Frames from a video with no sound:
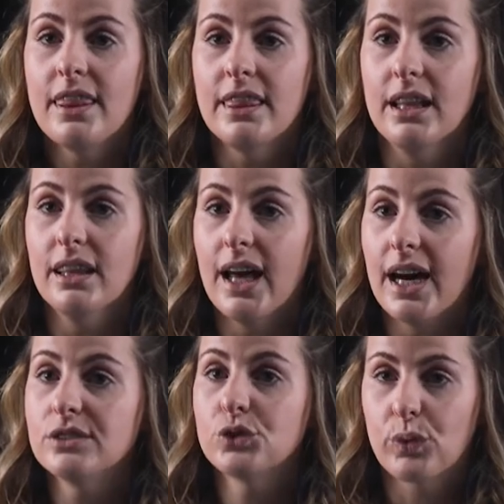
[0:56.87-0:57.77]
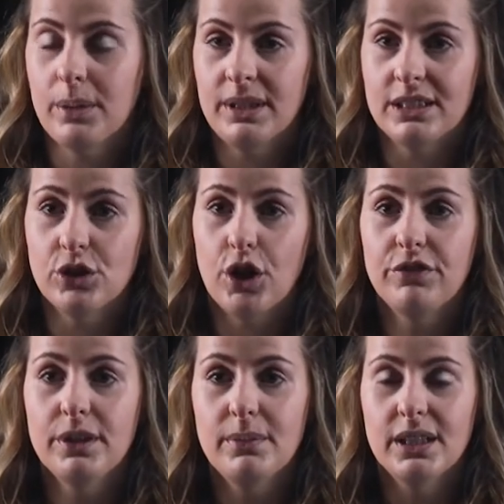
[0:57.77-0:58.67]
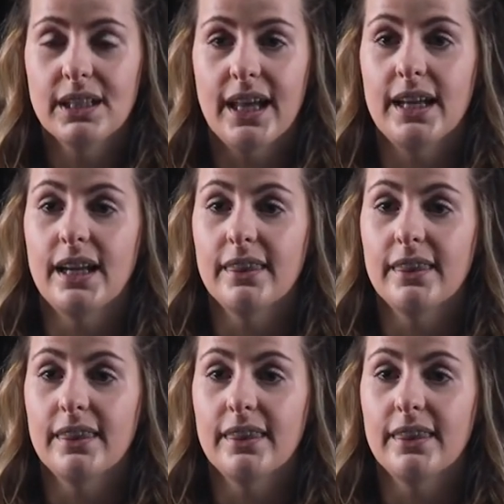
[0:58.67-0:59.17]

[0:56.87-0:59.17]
the last remnant of the milk line